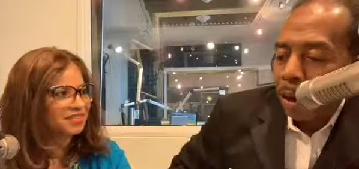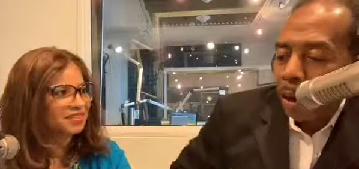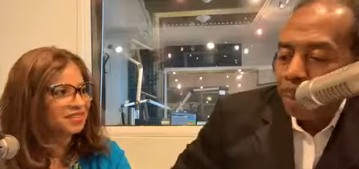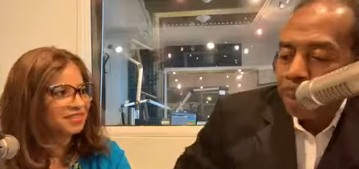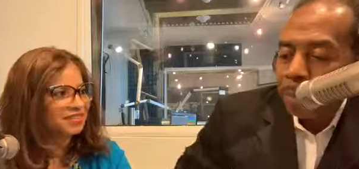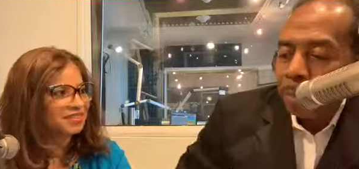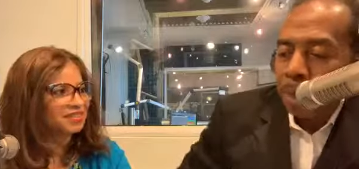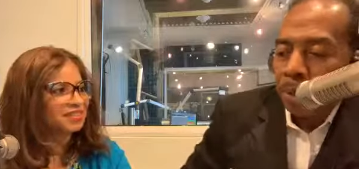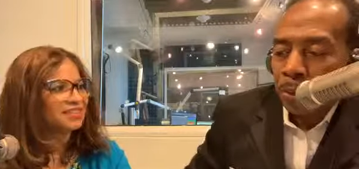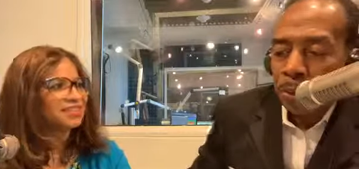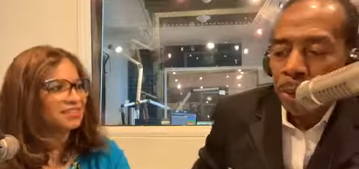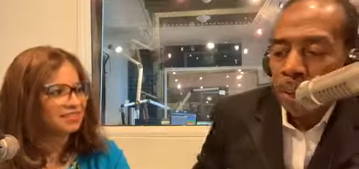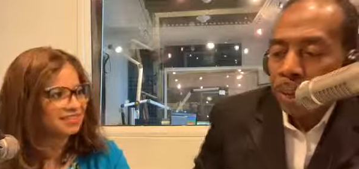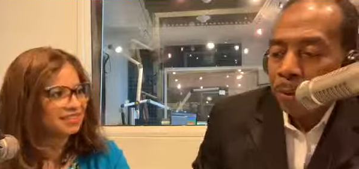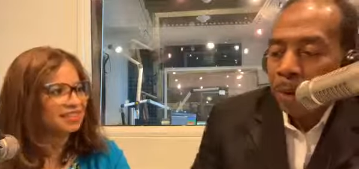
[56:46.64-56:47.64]
Speaker 1: carpenter belts you
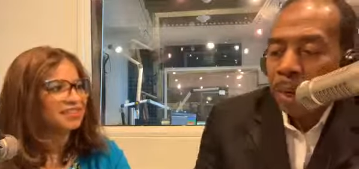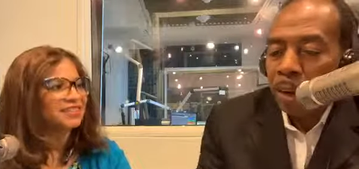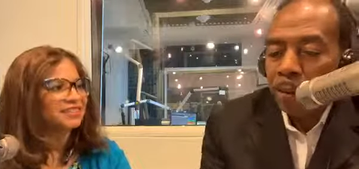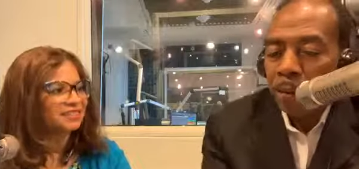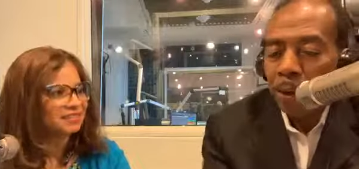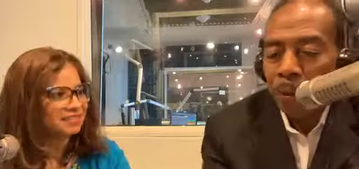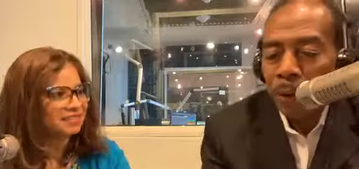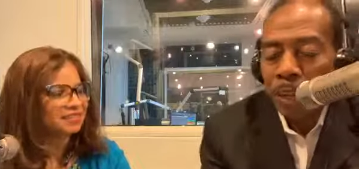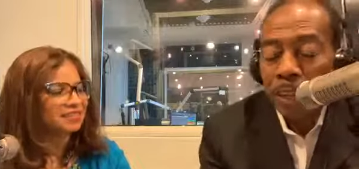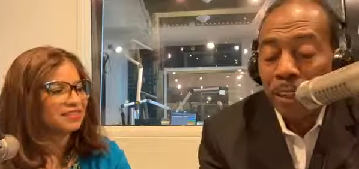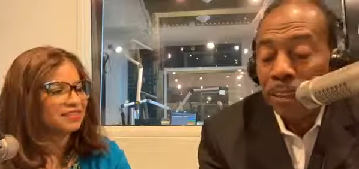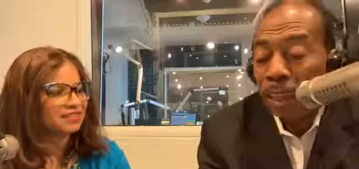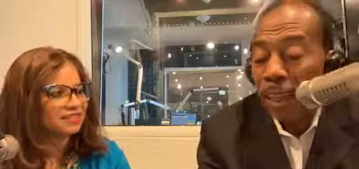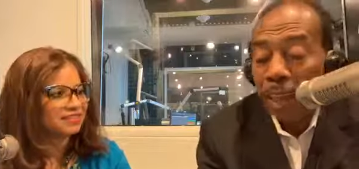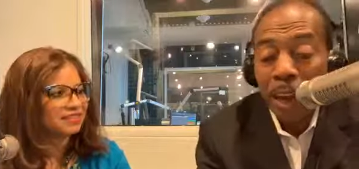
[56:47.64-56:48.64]
hang around your
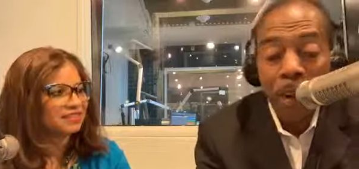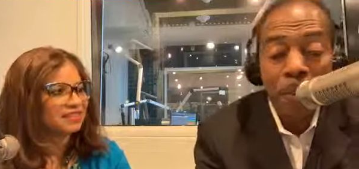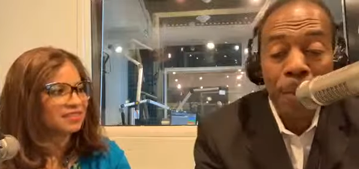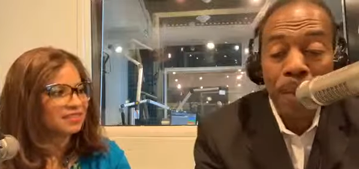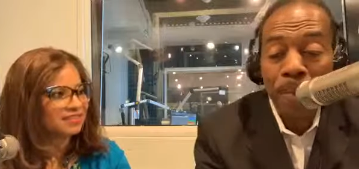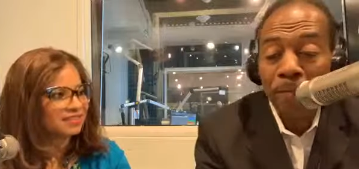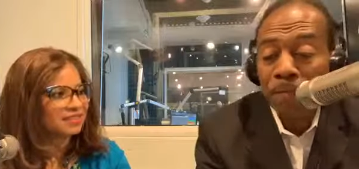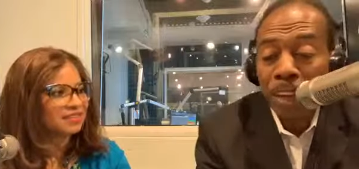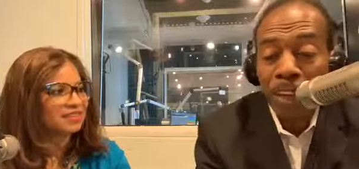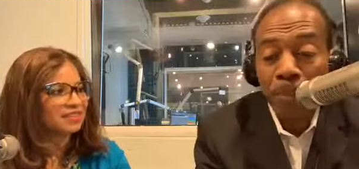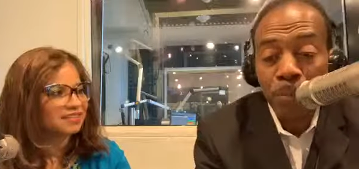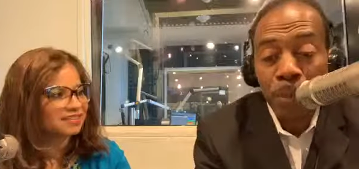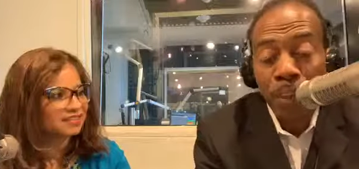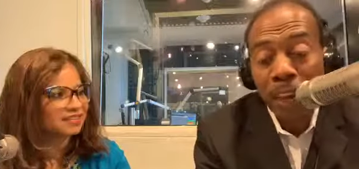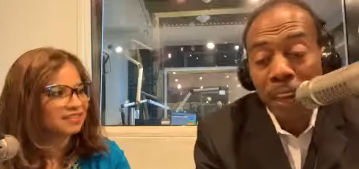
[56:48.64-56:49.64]
waist how many
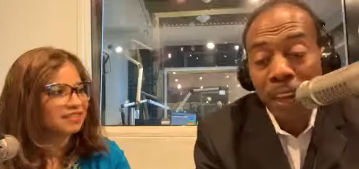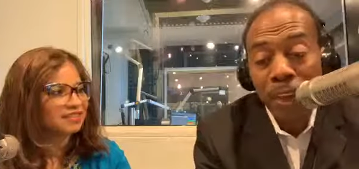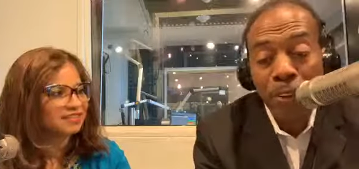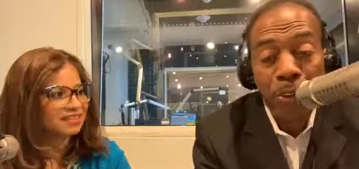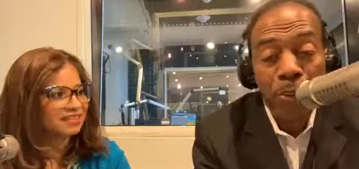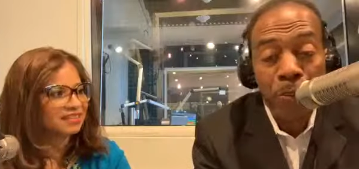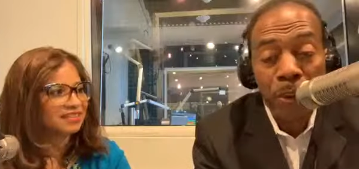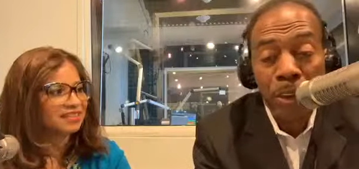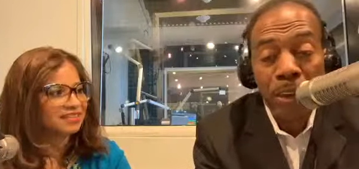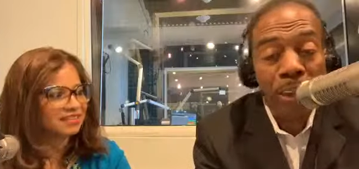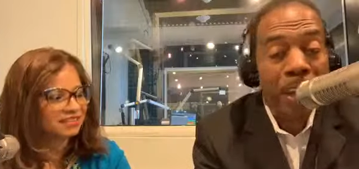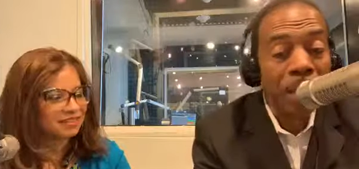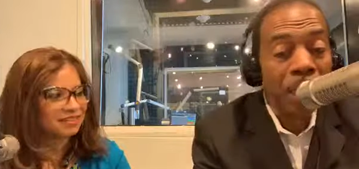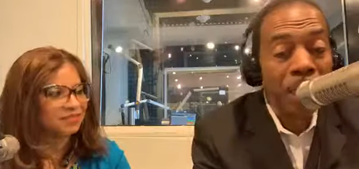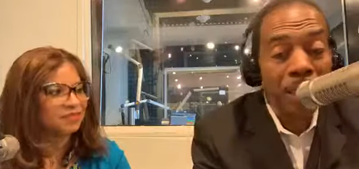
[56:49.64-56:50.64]
Facebook ads you run,
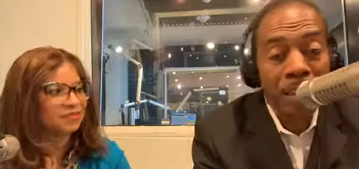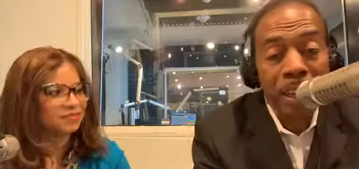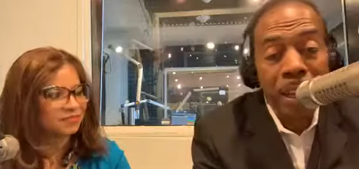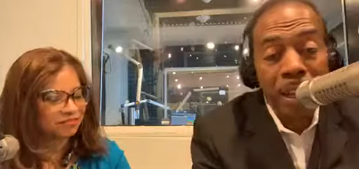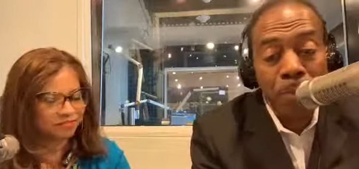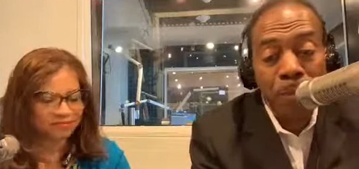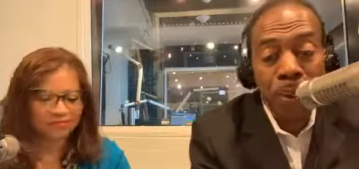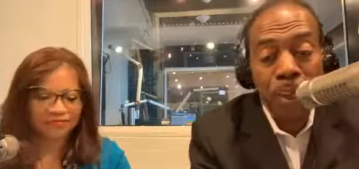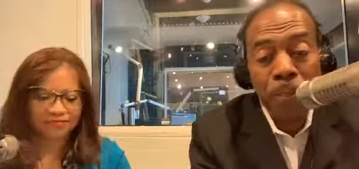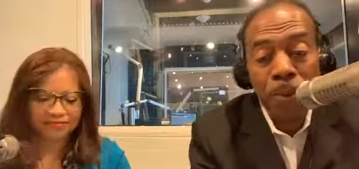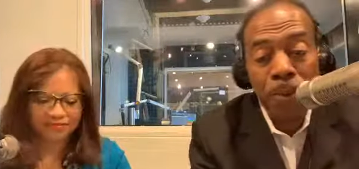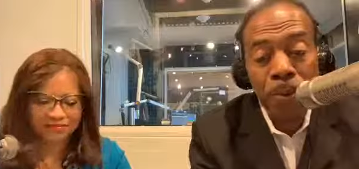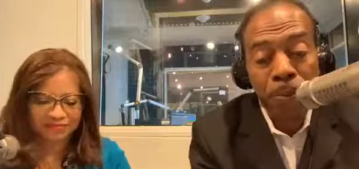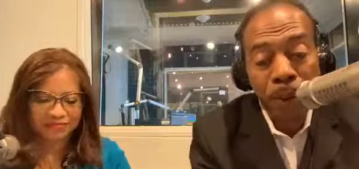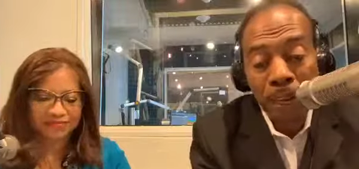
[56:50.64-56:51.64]
how many times you get up
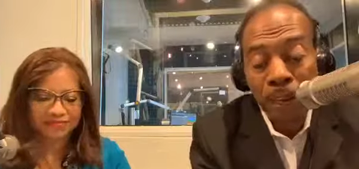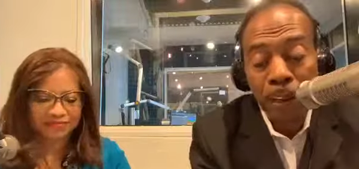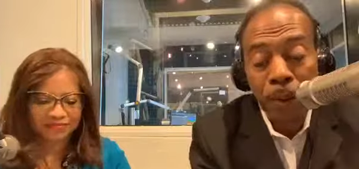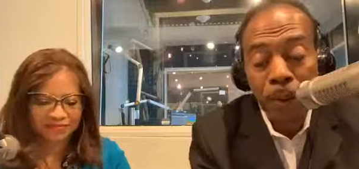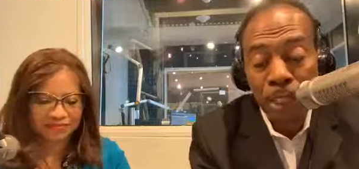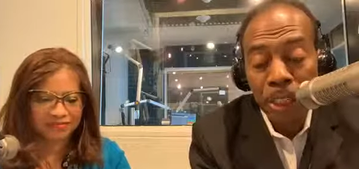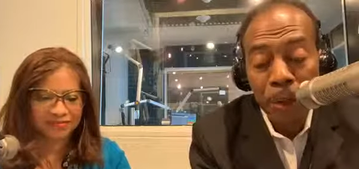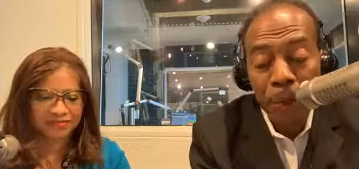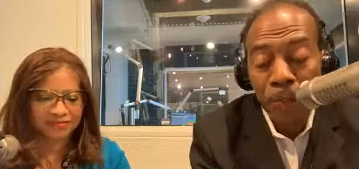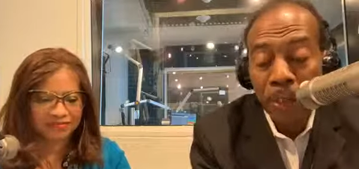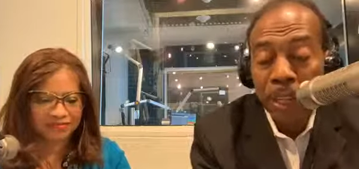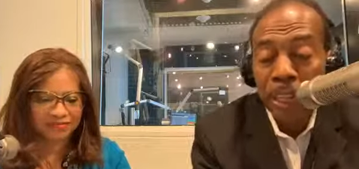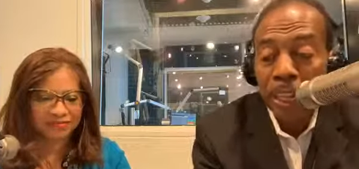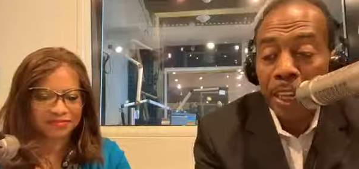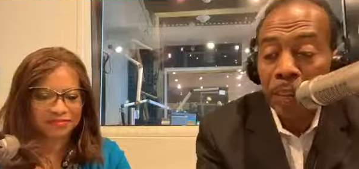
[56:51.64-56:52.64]
on the radio show.
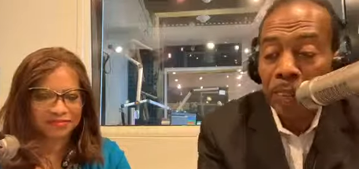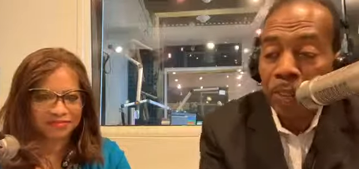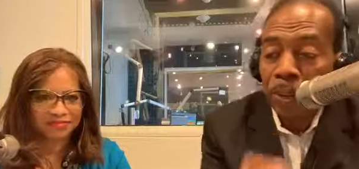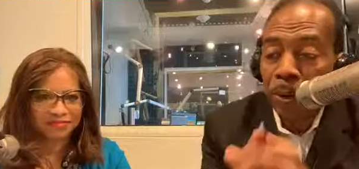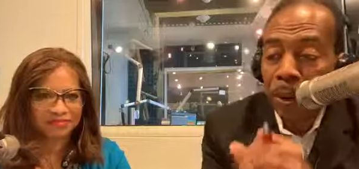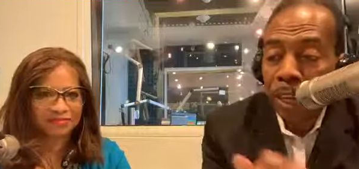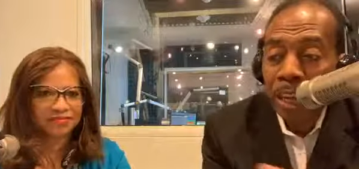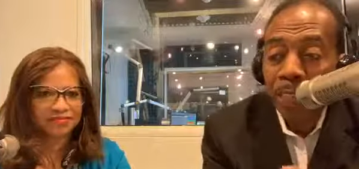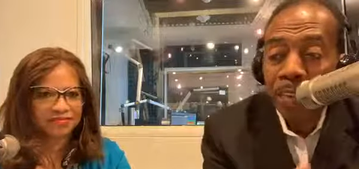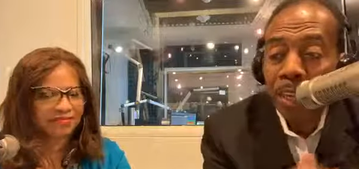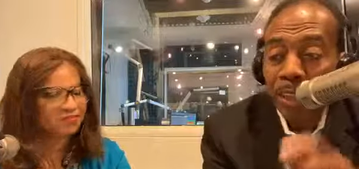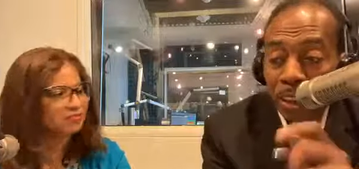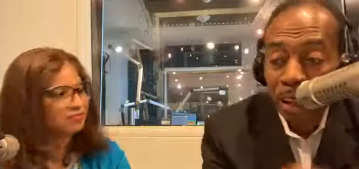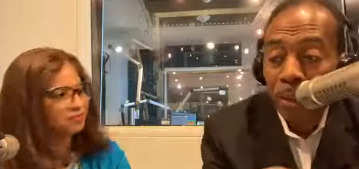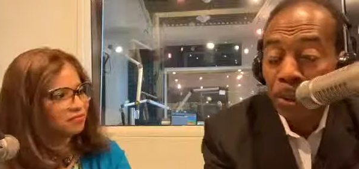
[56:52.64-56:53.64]
If you don't have
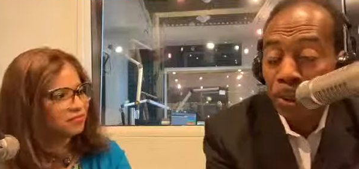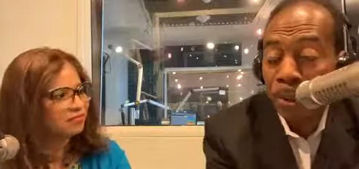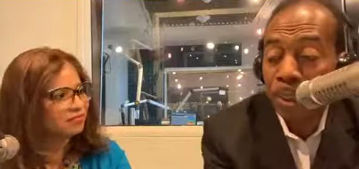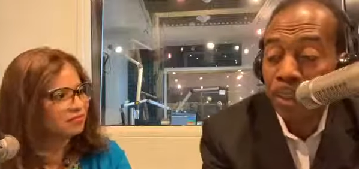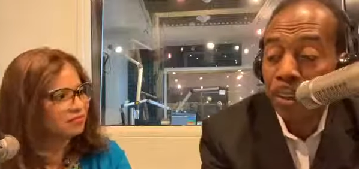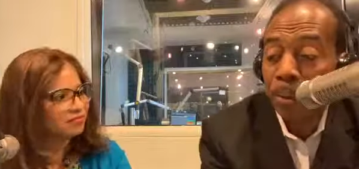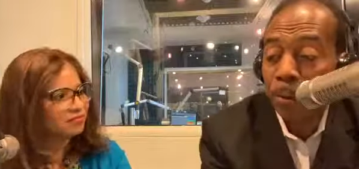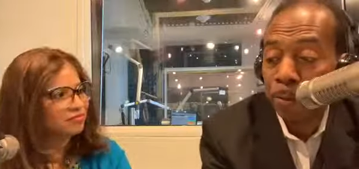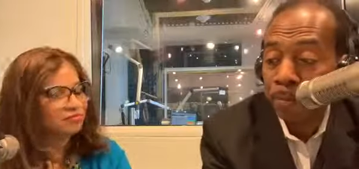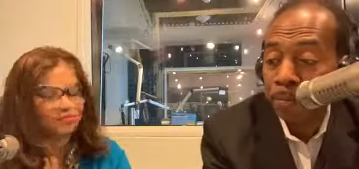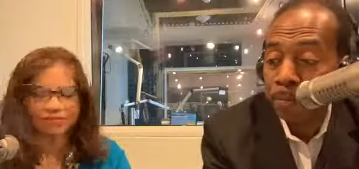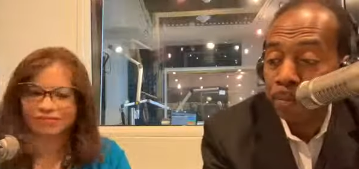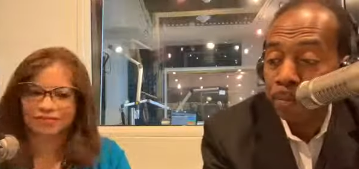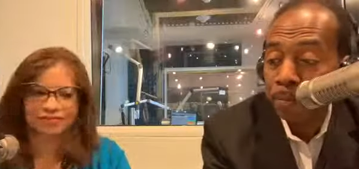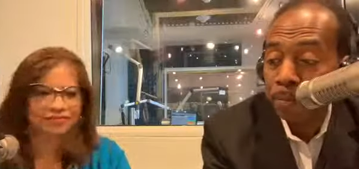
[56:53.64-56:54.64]
that hustle in you,
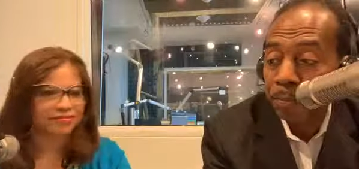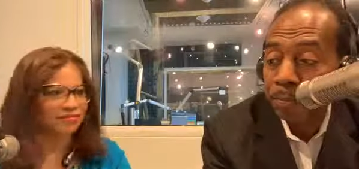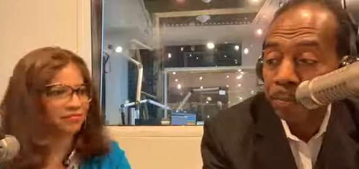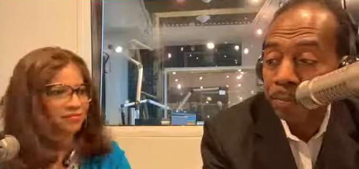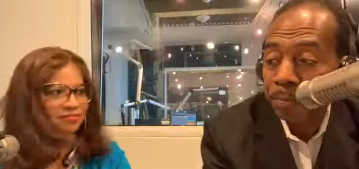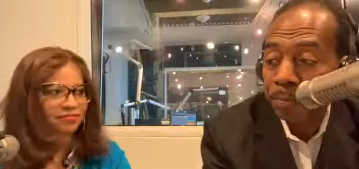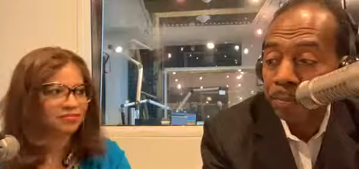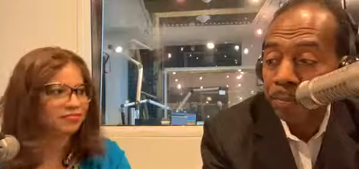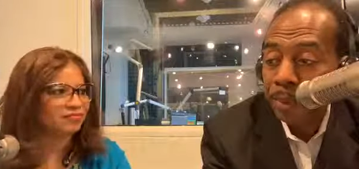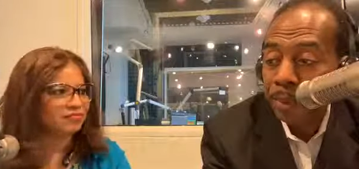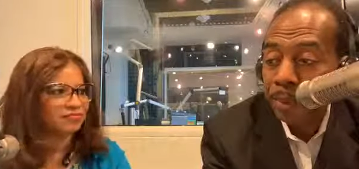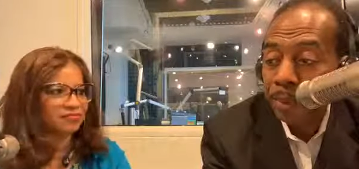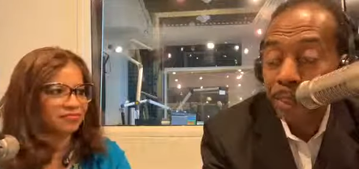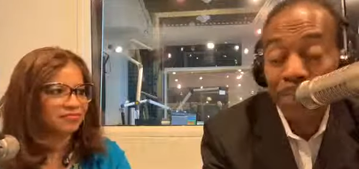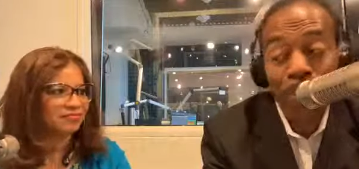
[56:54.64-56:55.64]

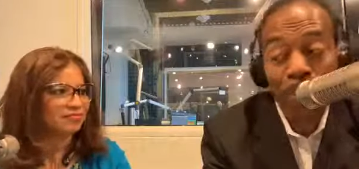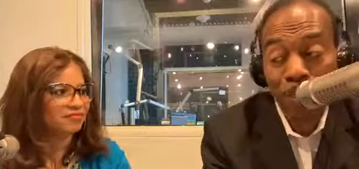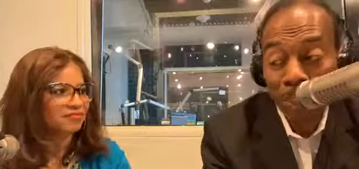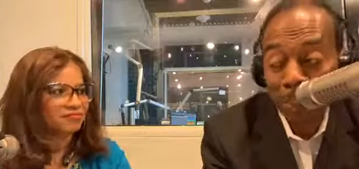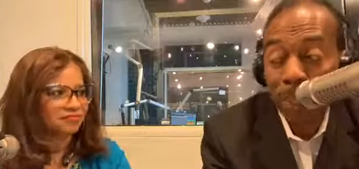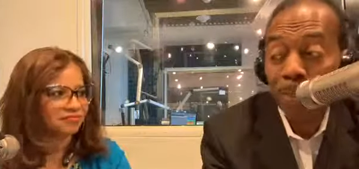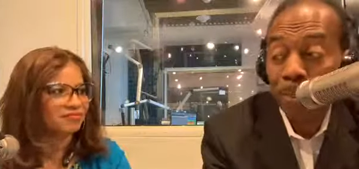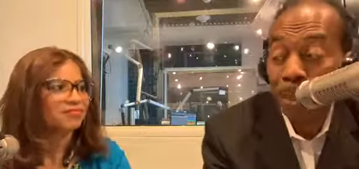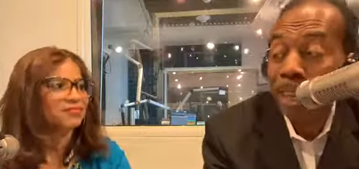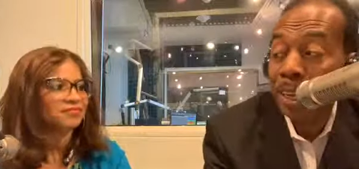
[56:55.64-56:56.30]
it's going to be tough to